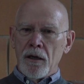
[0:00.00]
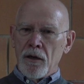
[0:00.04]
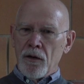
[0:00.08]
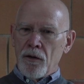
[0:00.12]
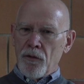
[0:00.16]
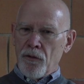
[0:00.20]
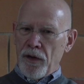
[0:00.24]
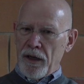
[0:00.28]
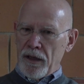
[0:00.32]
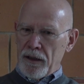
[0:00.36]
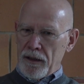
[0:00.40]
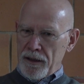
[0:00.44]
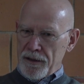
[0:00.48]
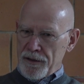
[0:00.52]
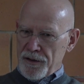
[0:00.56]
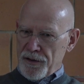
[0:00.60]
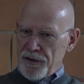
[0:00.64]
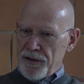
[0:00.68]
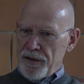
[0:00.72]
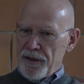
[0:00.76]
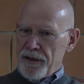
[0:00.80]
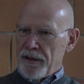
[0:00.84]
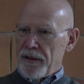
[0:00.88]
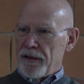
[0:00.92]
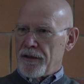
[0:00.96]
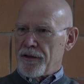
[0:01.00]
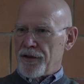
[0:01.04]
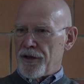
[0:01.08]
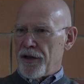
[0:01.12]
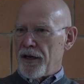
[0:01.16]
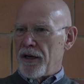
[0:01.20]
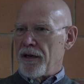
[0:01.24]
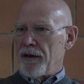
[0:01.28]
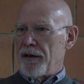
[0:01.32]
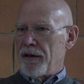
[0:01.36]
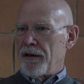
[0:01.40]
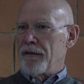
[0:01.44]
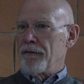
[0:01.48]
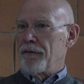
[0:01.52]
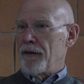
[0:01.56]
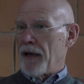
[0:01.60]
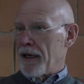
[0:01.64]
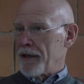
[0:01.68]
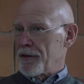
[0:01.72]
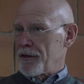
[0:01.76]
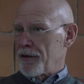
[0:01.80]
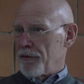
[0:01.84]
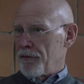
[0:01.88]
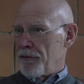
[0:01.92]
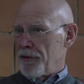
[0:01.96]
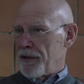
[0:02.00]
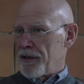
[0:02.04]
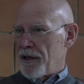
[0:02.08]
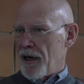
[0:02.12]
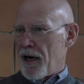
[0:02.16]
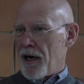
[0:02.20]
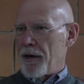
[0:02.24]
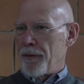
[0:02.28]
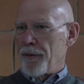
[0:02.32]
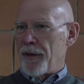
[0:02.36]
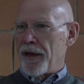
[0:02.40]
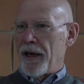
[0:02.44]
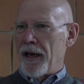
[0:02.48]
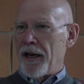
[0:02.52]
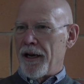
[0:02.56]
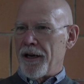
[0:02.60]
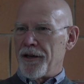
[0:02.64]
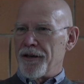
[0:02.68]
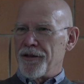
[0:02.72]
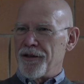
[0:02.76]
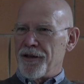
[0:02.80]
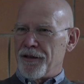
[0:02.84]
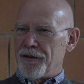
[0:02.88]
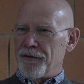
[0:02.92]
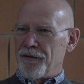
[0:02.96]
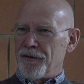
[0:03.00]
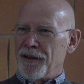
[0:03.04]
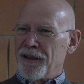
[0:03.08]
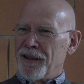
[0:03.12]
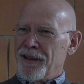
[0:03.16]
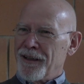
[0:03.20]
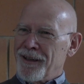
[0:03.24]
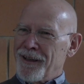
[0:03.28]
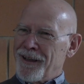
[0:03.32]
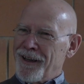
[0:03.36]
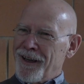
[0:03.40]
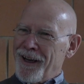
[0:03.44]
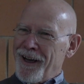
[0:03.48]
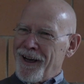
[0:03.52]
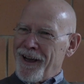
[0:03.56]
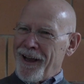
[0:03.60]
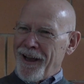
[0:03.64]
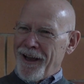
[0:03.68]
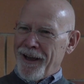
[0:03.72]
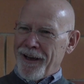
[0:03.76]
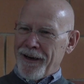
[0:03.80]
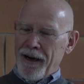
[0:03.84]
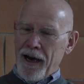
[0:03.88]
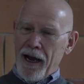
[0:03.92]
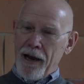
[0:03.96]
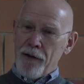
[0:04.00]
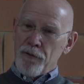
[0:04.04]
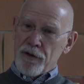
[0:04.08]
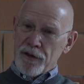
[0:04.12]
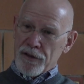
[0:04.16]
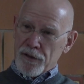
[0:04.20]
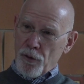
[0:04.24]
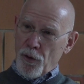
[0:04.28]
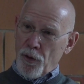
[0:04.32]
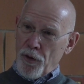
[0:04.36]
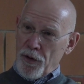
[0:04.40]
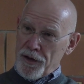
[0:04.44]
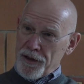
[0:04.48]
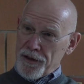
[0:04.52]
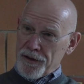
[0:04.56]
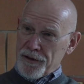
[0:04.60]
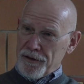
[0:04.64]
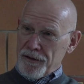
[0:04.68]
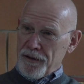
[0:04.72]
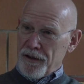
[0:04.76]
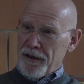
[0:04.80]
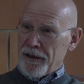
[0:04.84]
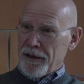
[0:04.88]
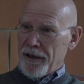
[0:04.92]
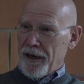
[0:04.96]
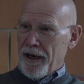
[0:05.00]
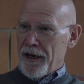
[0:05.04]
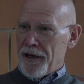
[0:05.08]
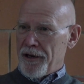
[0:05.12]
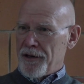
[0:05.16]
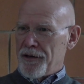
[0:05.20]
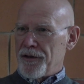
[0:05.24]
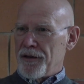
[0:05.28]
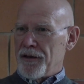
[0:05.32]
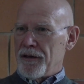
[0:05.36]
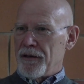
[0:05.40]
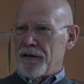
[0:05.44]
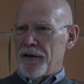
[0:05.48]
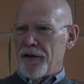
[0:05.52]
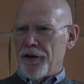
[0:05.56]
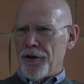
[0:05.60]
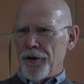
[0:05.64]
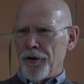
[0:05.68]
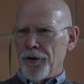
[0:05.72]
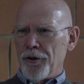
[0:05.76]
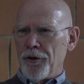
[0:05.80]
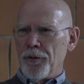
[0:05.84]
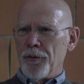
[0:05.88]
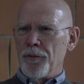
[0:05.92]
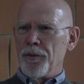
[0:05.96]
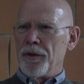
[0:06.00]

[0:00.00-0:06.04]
Well, as Dean and Ginny got to retirement age, and I was always engaged in CUBE